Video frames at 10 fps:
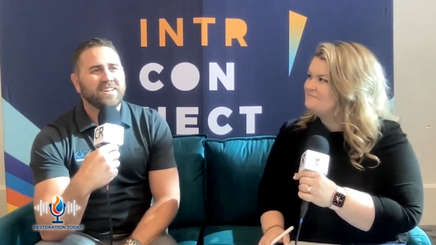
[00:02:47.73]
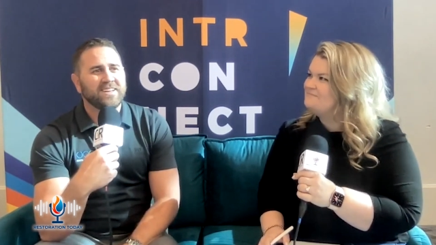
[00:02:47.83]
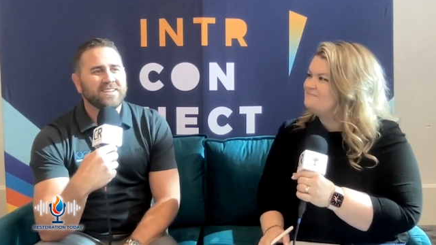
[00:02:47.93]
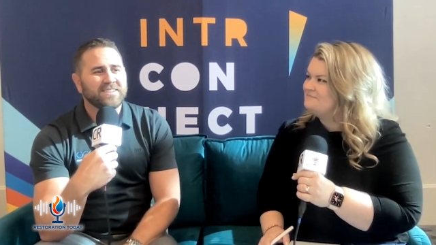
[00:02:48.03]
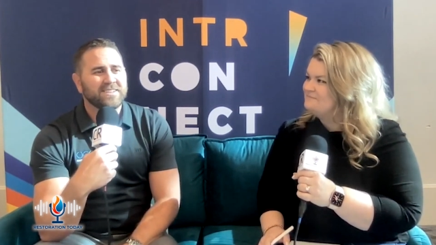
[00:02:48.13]

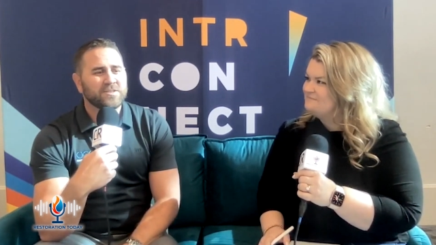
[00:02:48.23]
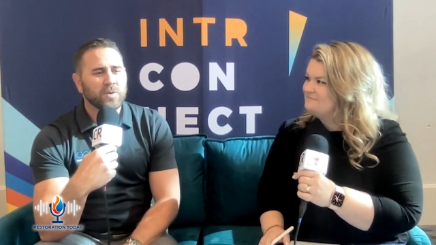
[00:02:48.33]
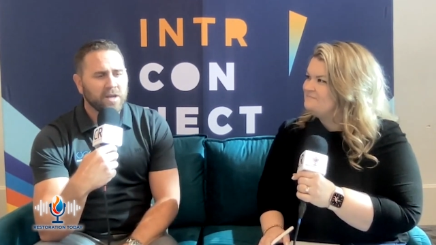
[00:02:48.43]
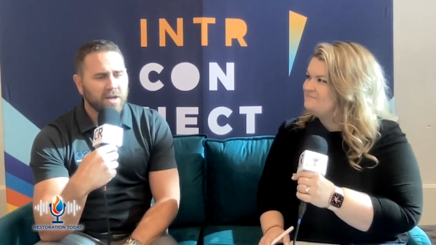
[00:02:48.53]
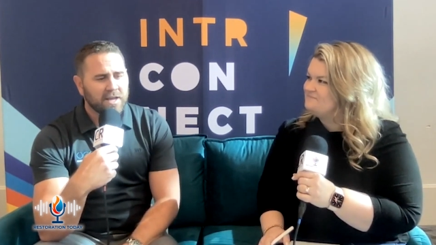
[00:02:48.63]
Speaker 1: and uh,
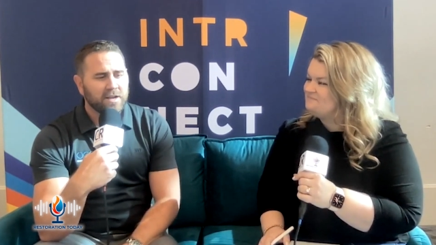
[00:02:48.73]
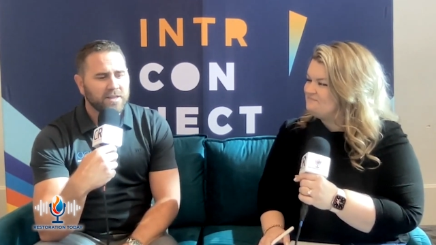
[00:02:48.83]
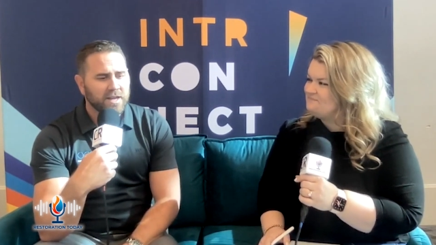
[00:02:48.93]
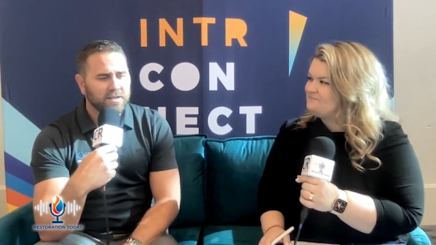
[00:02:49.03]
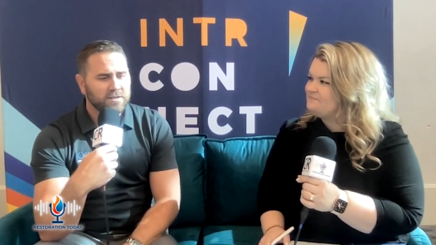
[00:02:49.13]
so I got out of
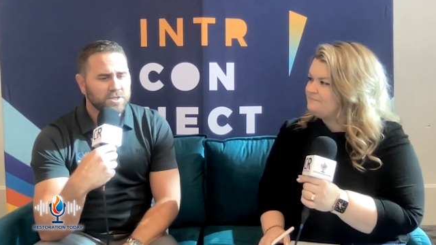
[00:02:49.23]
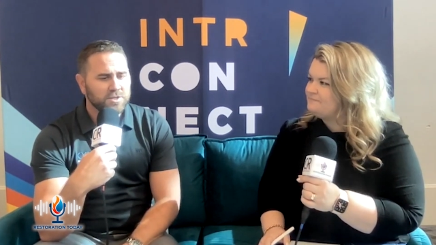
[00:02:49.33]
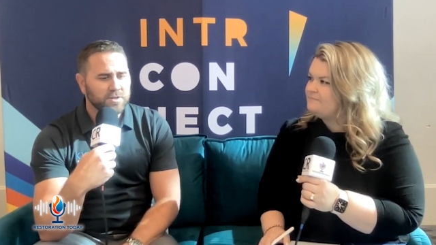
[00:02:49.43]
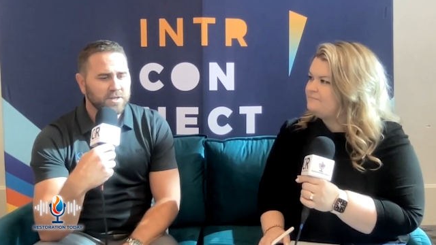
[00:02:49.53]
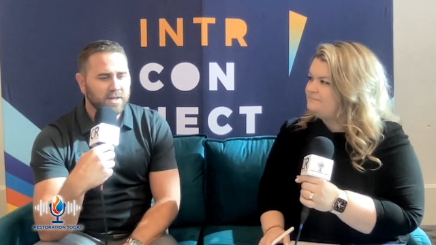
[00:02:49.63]
that
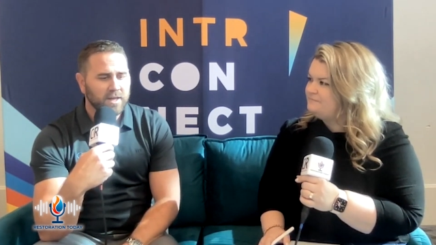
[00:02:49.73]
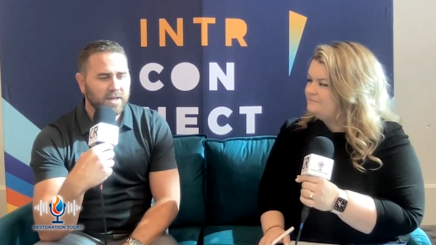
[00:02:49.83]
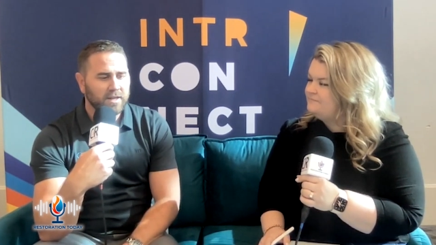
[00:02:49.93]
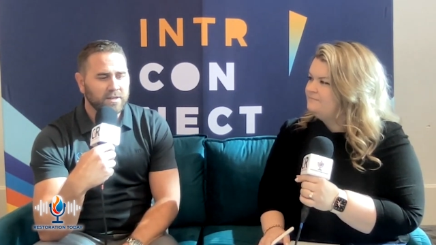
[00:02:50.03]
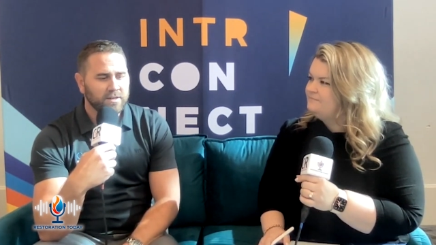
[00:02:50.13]
industry
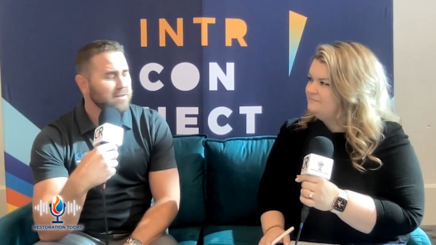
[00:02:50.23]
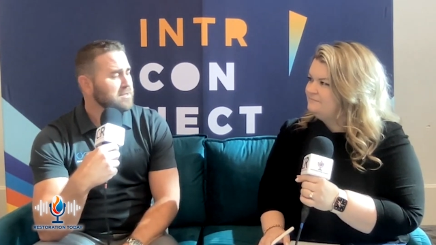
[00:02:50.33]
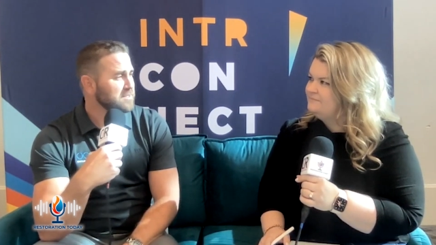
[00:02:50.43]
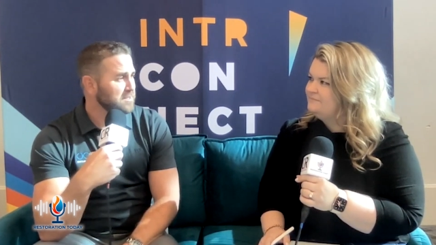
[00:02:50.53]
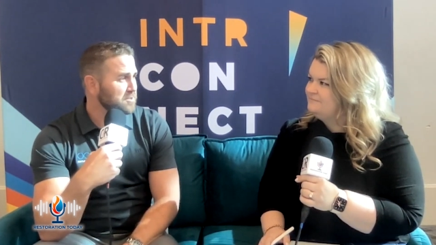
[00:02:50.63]
and into
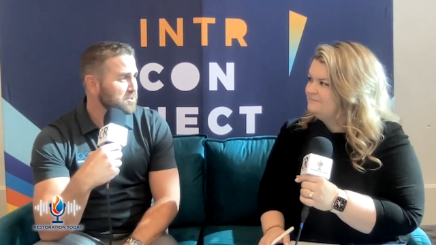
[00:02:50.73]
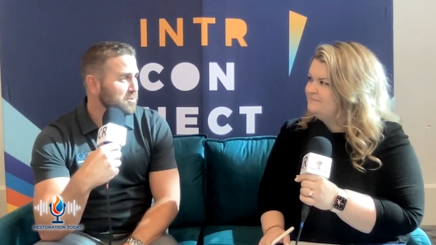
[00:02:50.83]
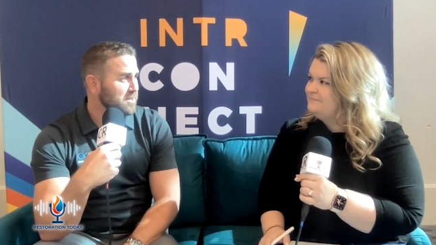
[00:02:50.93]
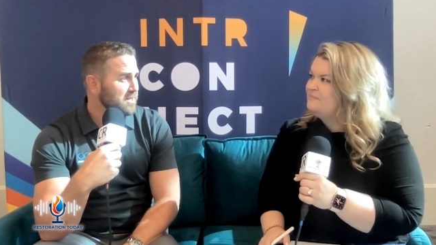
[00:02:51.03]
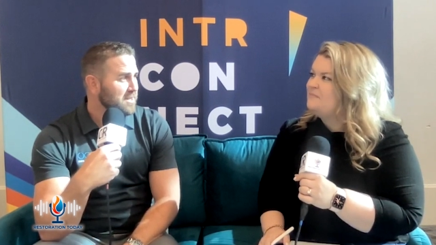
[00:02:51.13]
this
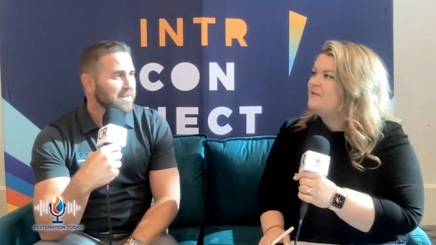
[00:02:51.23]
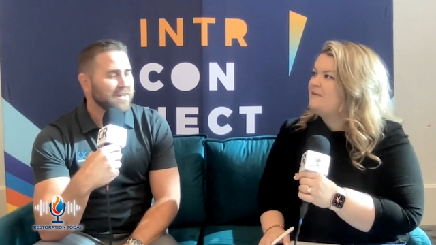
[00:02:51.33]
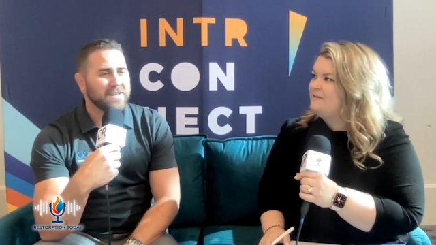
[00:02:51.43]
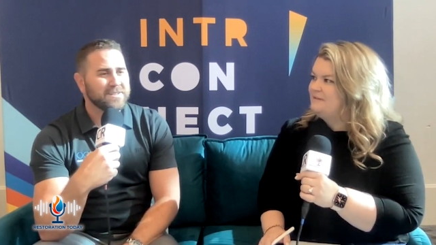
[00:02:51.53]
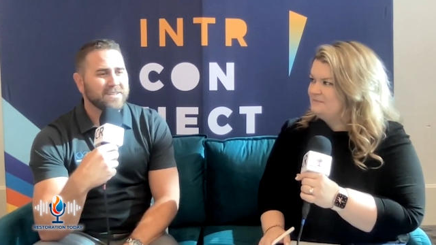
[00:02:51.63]
industry
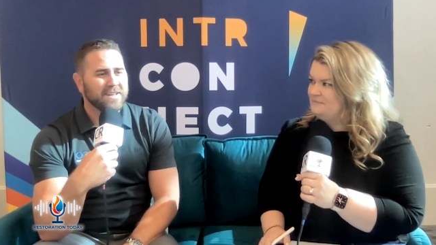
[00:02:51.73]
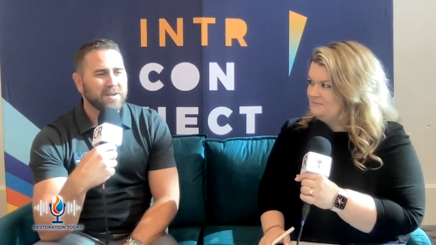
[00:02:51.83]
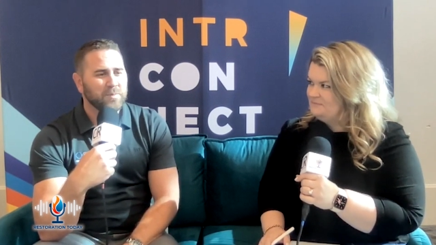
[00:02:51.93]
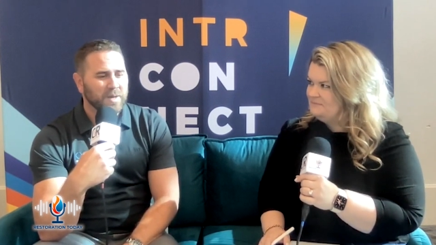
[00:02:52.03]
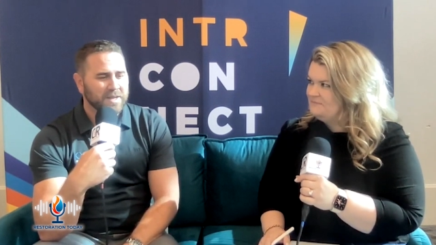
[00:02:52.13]
had
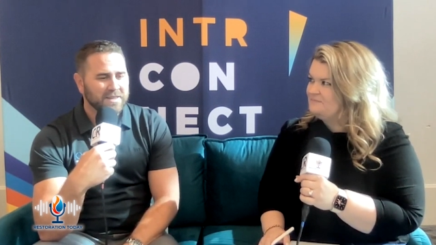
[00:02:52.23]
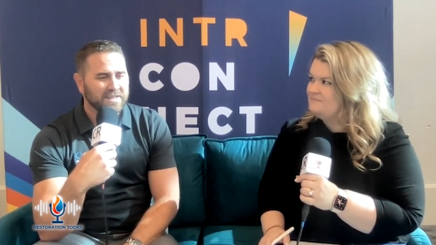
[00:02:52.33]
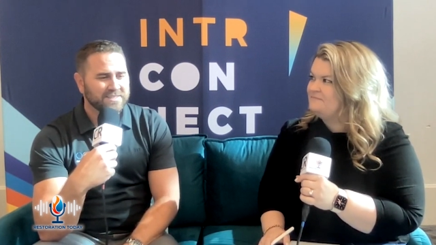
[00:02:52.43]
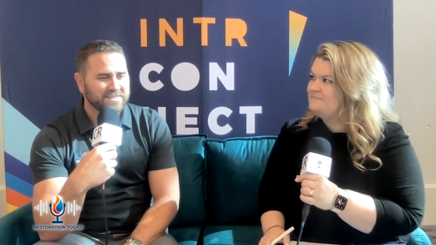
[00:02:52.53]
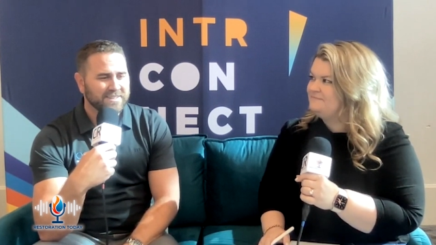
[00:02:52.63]
had a buddy
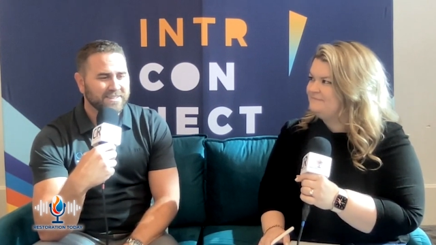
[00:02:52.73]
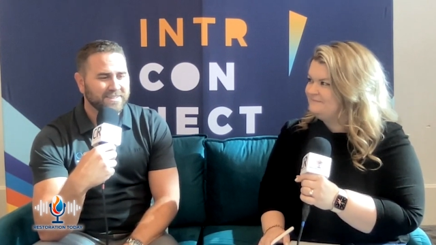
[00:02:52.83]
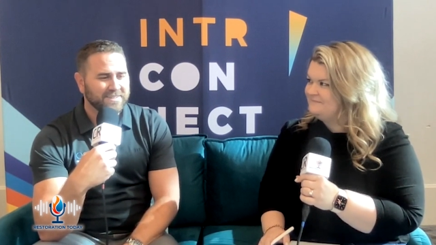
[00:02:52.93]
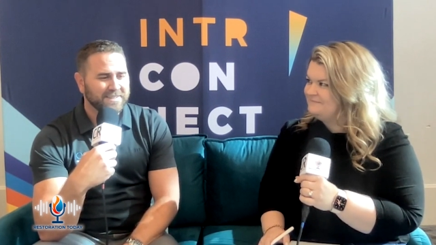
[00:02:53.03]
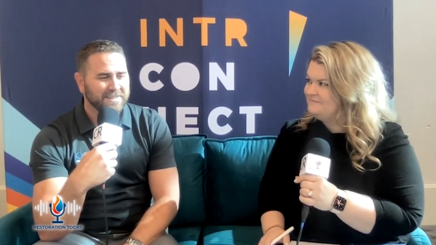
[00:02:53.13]
that uh,
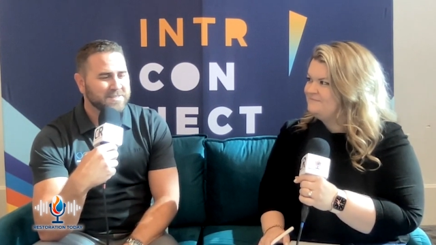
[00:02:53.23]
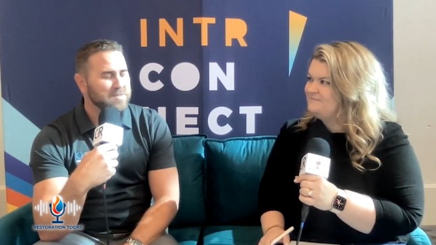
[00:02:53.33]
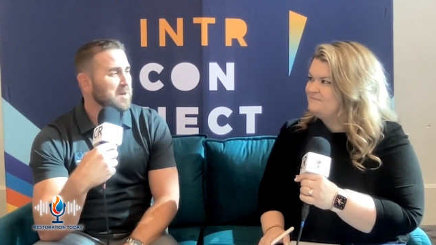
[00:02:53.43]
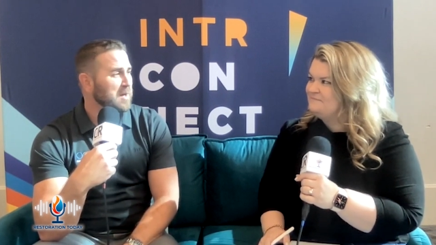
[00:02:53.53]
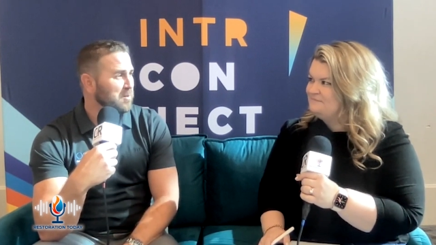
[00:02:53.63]
needed
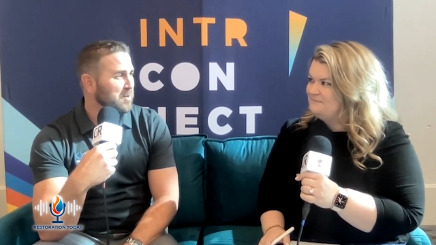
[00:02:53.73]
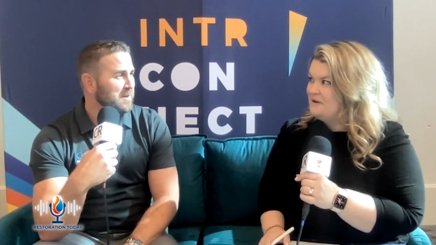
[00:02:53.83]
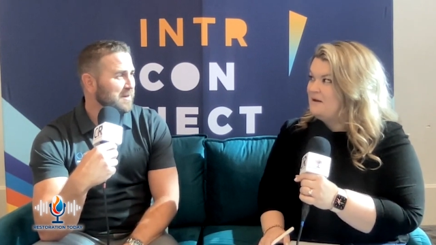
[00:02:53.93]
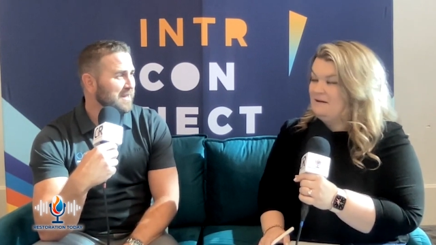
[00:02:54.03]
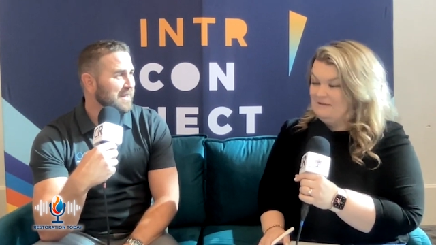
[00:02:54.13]
some help,
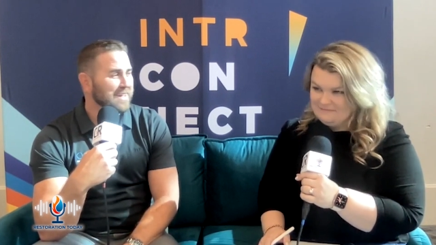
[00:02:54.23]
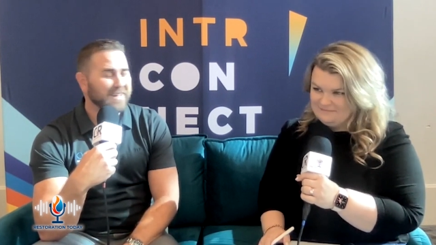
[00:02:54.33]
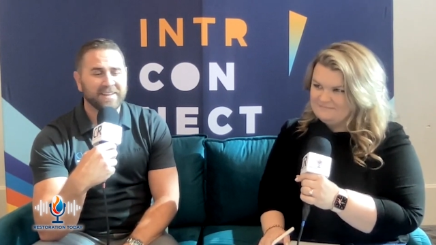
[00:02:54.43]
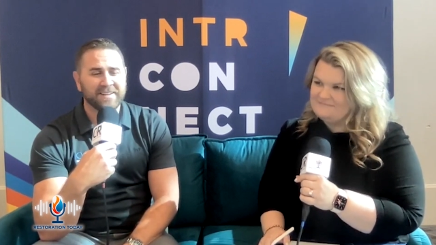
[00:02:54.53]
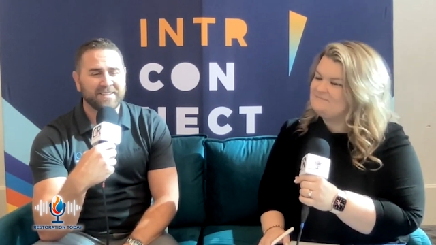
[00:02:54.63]
uh-huh.
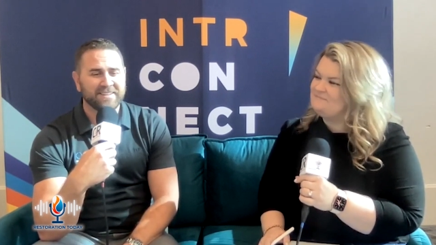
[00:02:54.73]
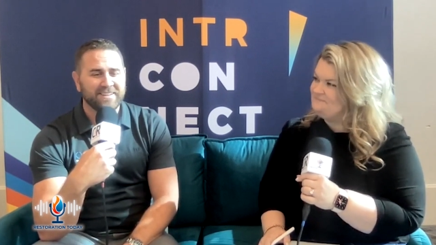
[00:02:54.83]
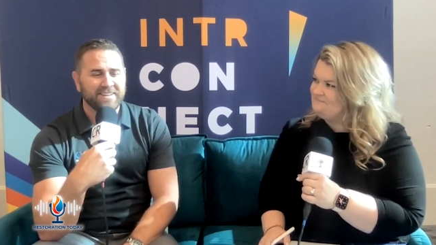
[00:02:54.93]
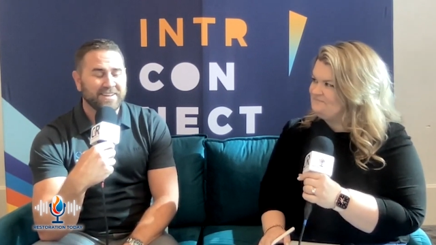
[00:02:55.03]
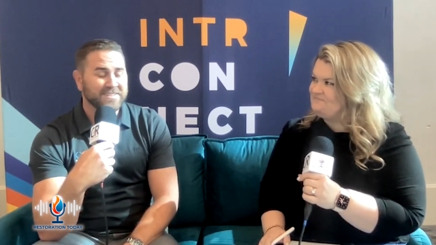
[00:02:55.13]
and
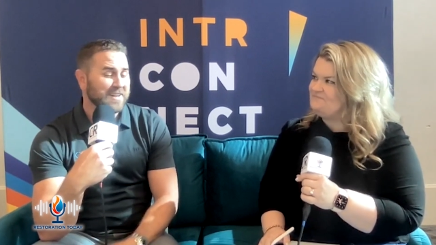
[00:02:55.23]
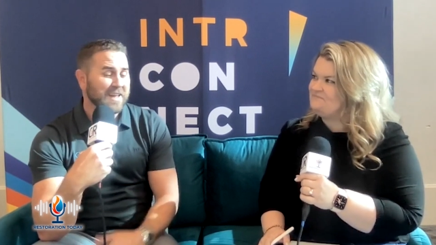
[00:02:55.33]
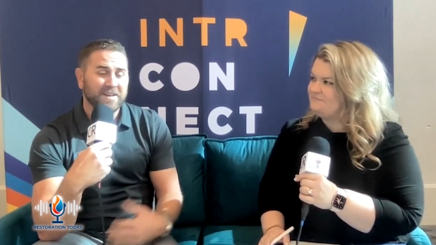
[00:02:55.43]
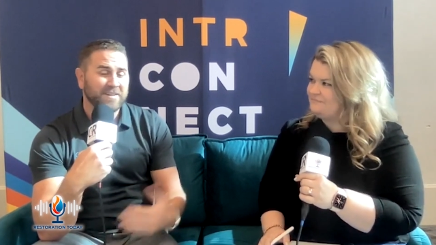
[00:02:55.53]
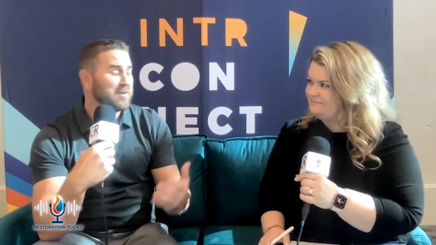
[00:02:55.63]
I said,
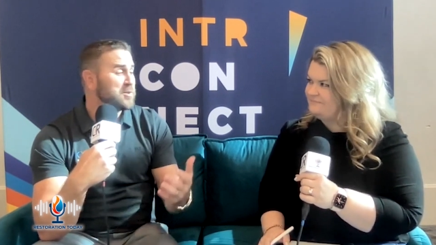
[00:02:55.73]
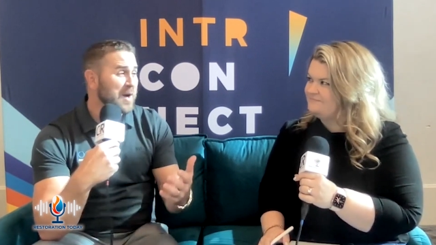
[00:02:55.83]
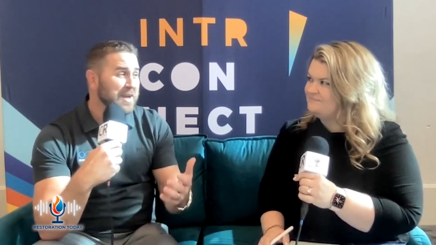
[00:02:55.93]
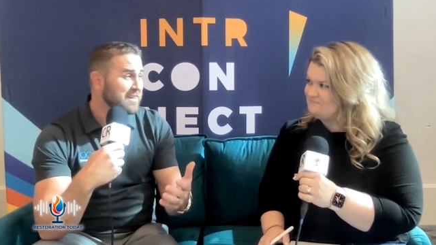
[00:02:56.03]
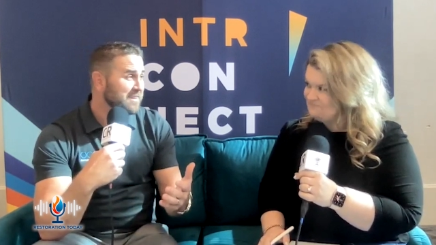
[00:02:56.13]
"Hey, I'll
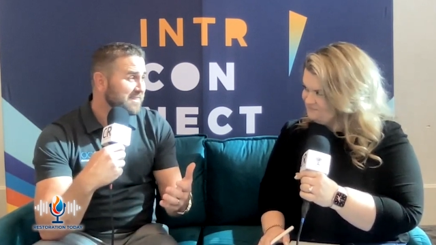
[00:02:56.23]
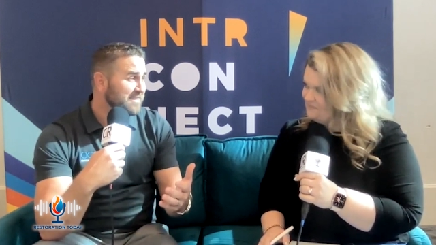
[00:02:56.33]
try it."